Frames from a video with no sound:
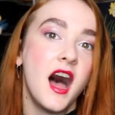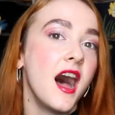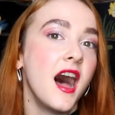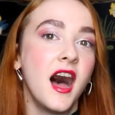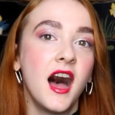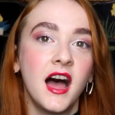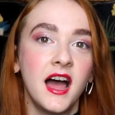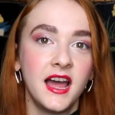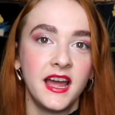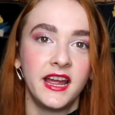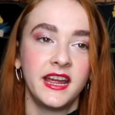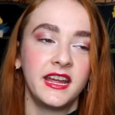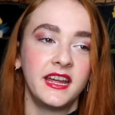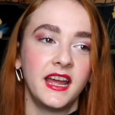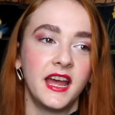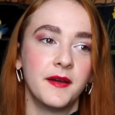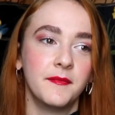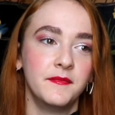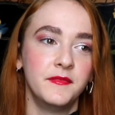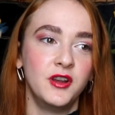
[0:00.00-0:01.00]
I
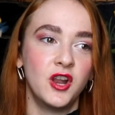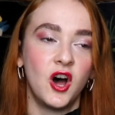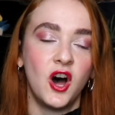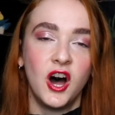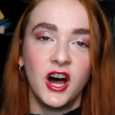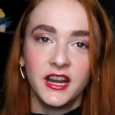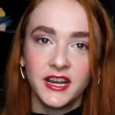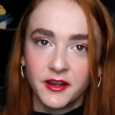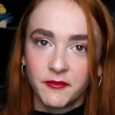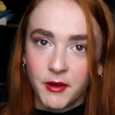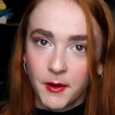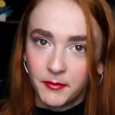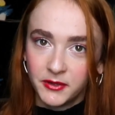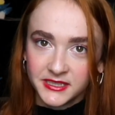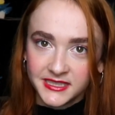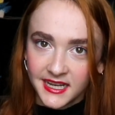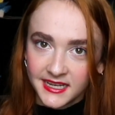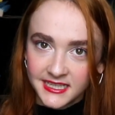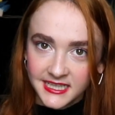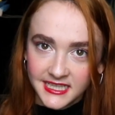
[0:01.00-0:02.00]
am not a
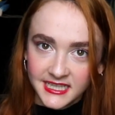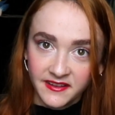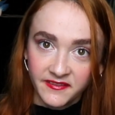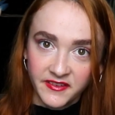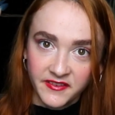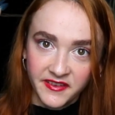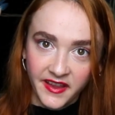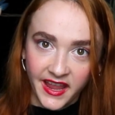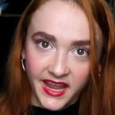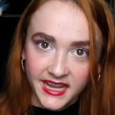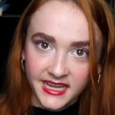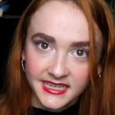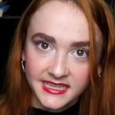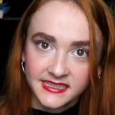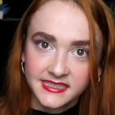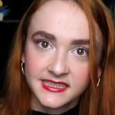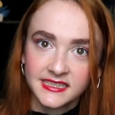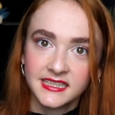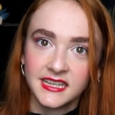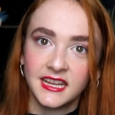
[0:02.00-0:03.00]
representative of
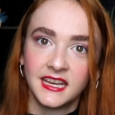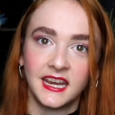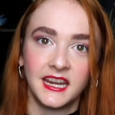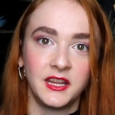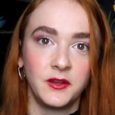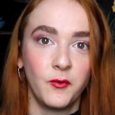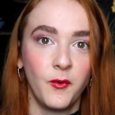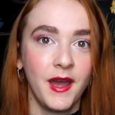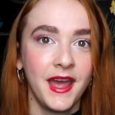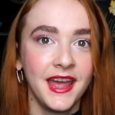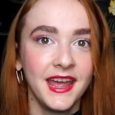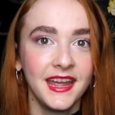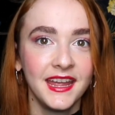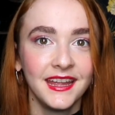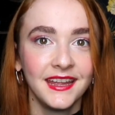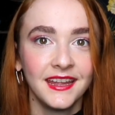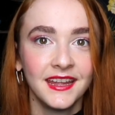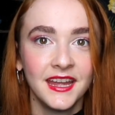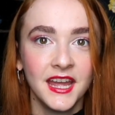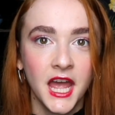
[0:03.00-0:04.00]
his in any
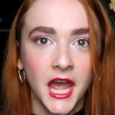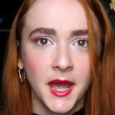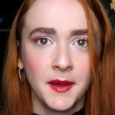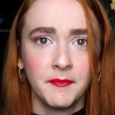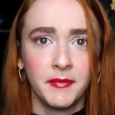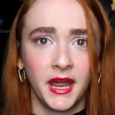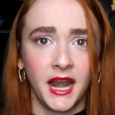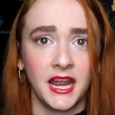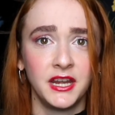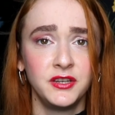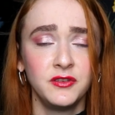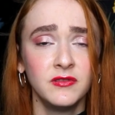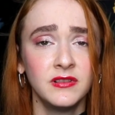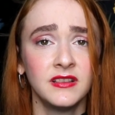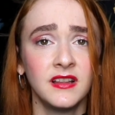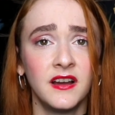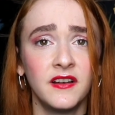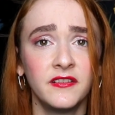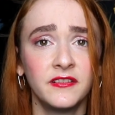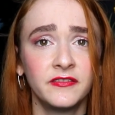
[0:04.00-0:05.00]
way, but I do
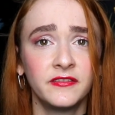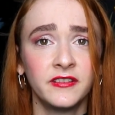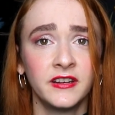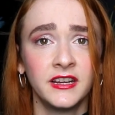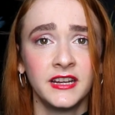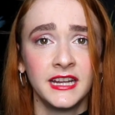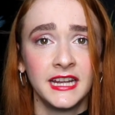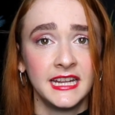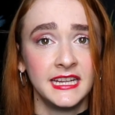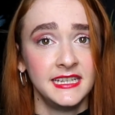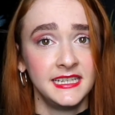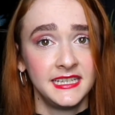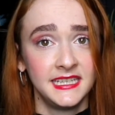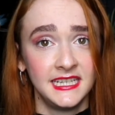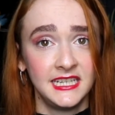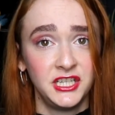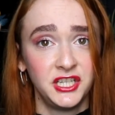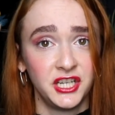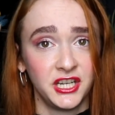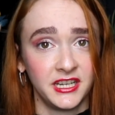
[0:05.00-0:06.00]
love his
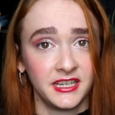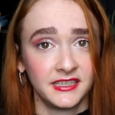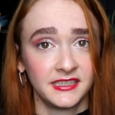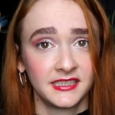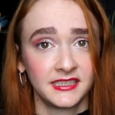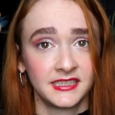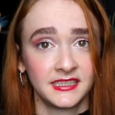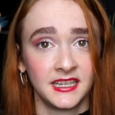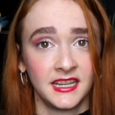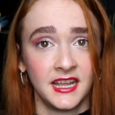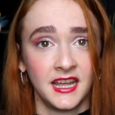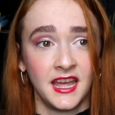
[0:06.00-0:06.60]
teachings,